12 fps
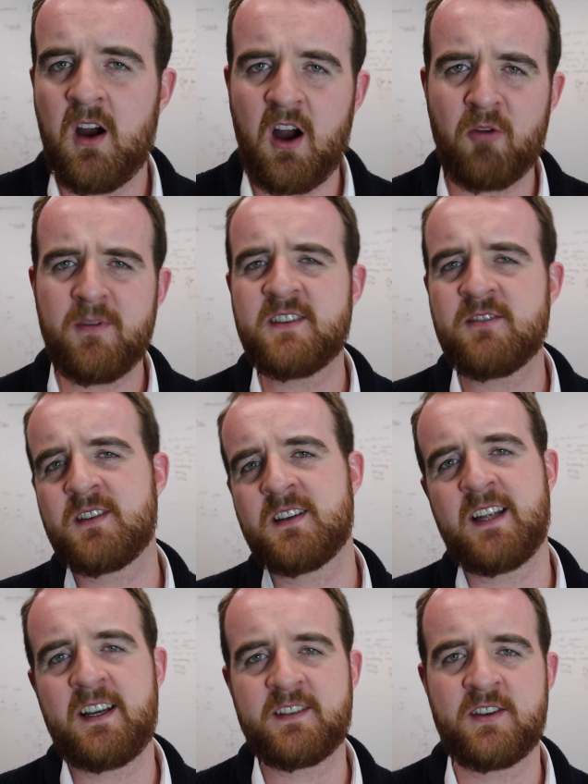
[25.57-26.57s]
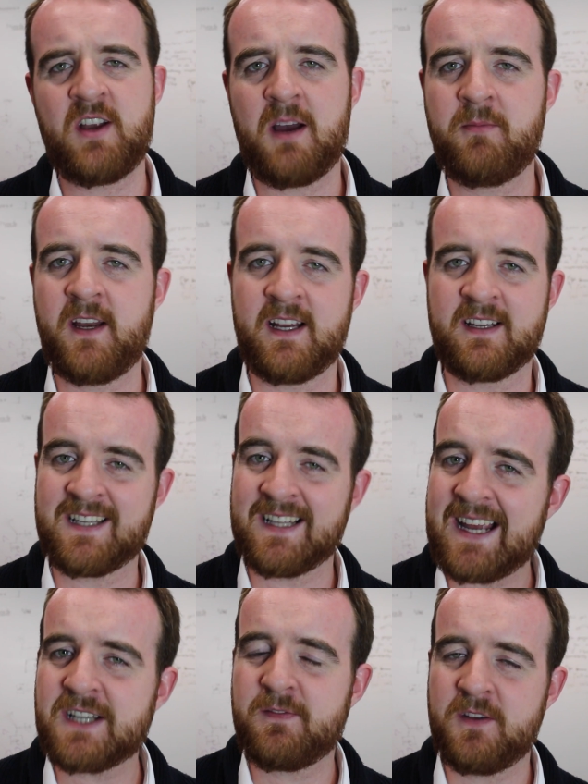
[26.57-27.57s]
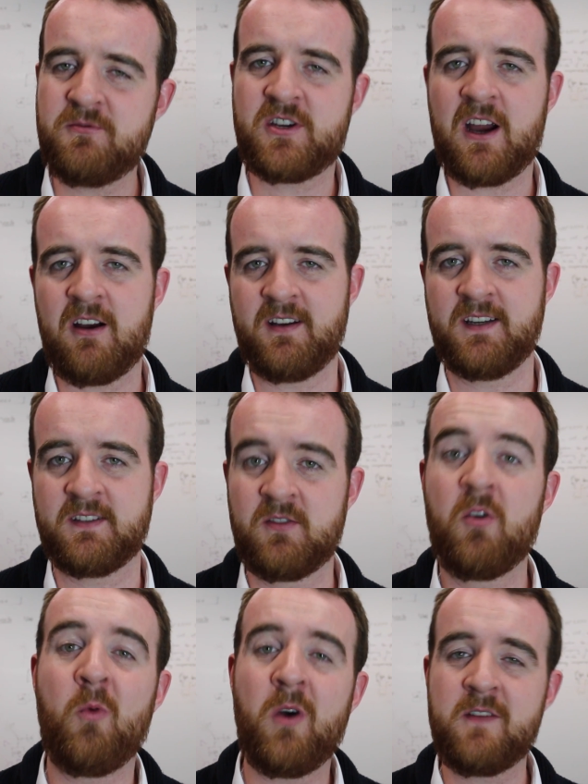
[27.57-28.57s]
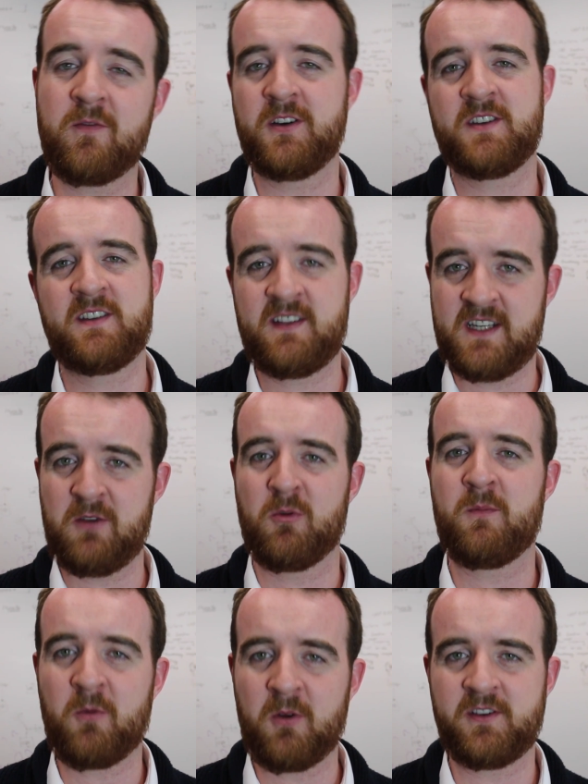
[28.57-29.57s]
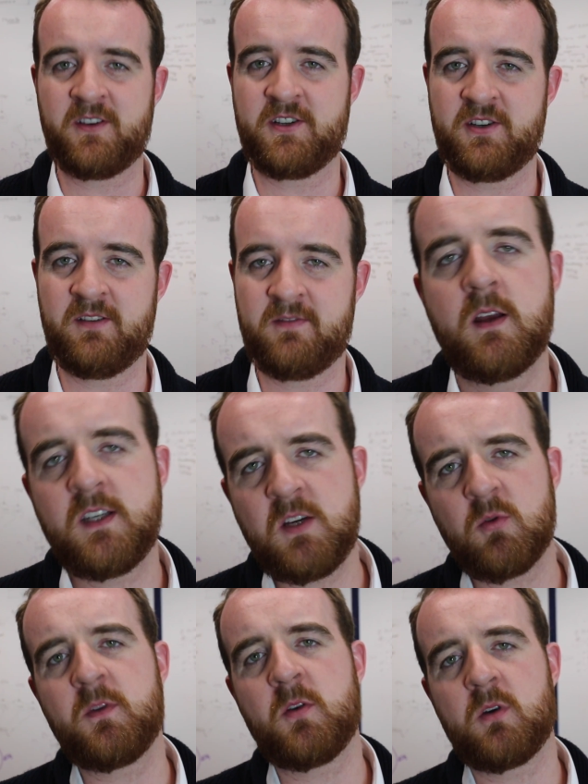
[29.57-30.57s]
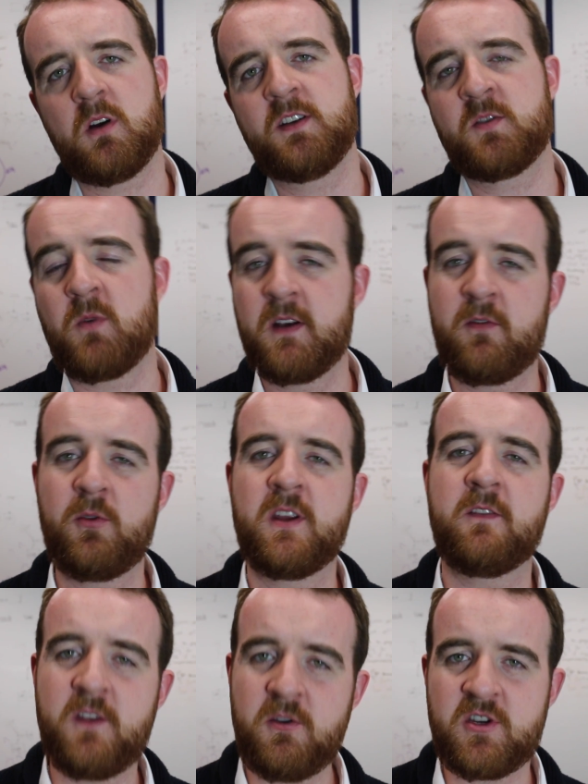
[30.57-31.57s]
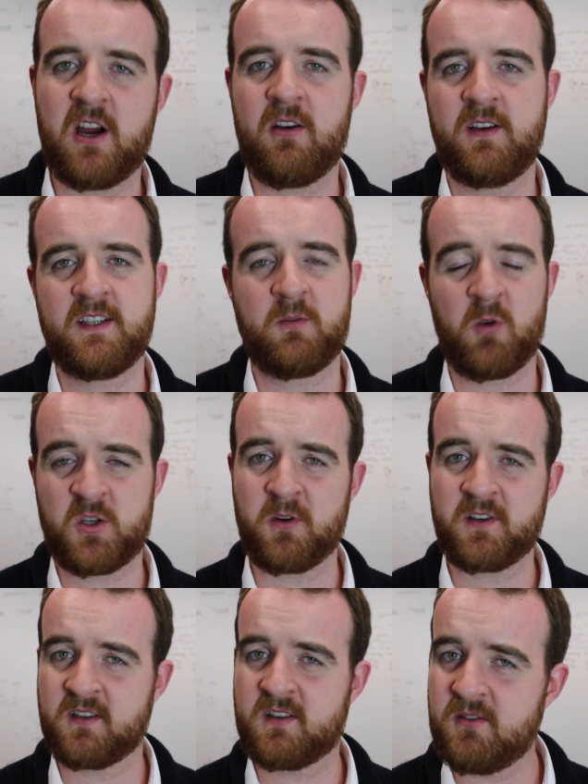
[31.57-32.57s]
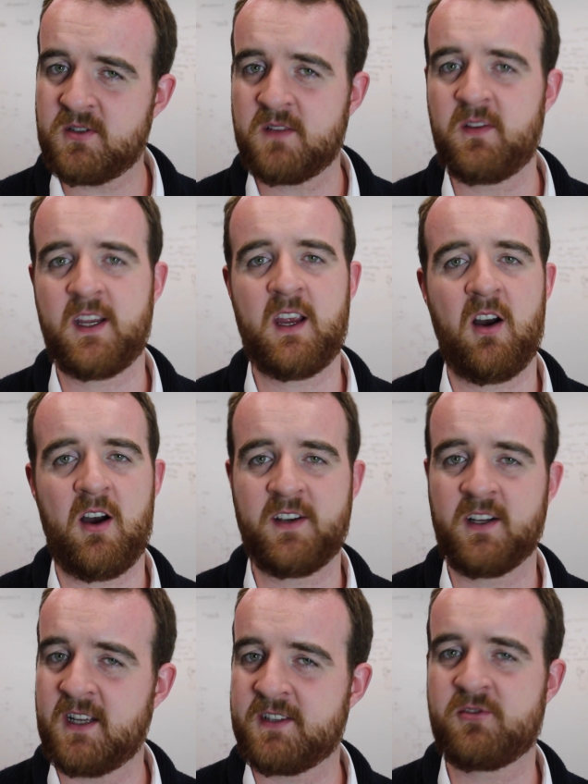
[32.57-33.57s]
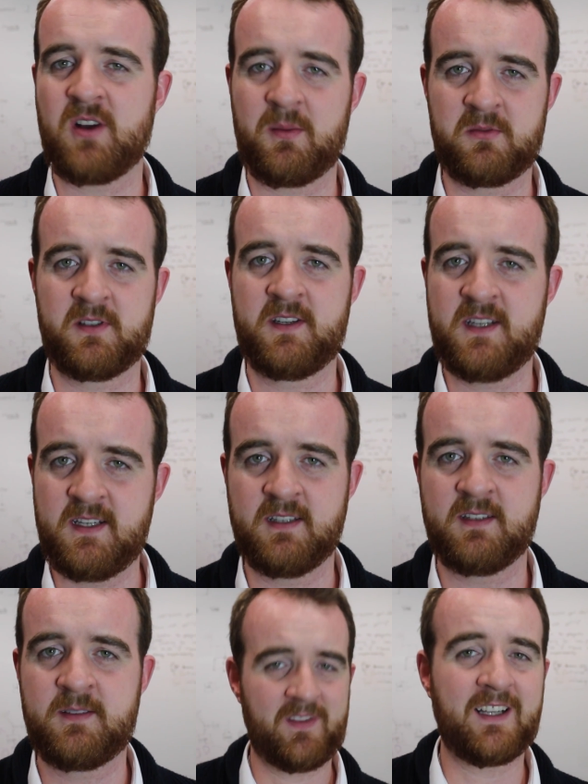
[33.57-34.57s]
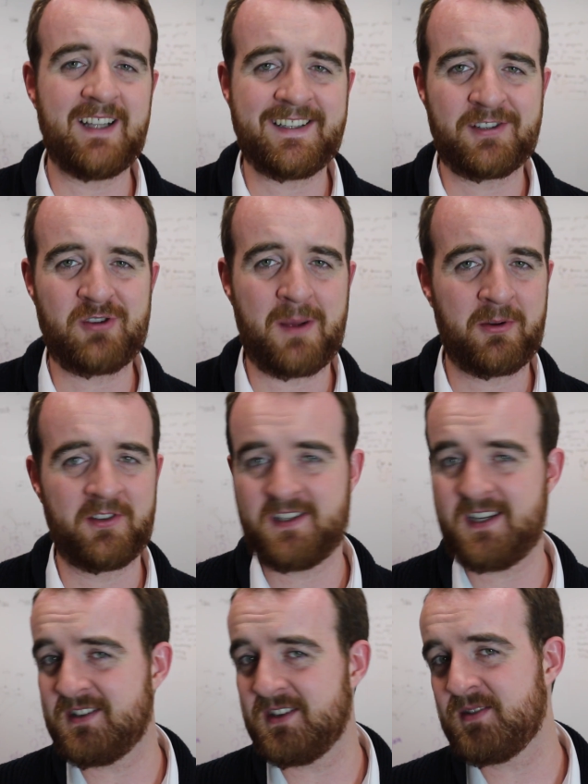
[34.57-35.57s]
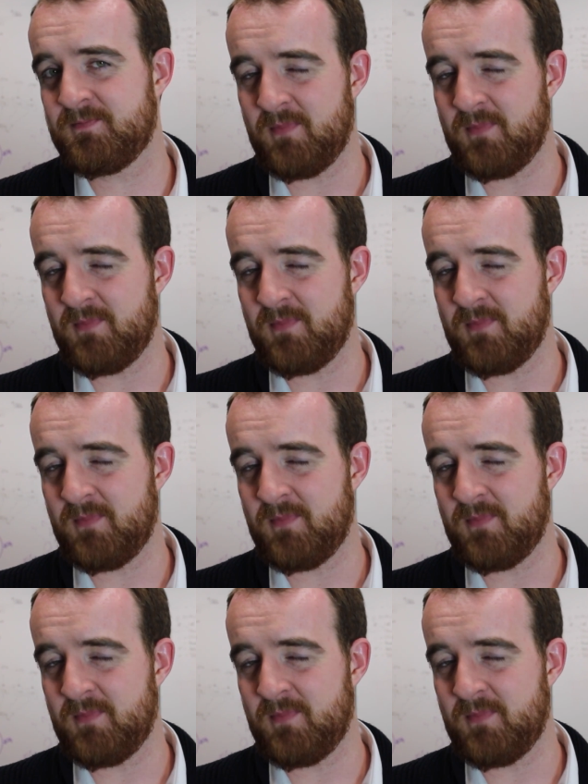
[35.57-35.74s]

Our research has led us to nominate a select few charities, one of which is the Deworm the World initiative. Deworm the World is one of only a few charities which works exclusively on neglected tropical diseases. Wow. Neglected tropical diseases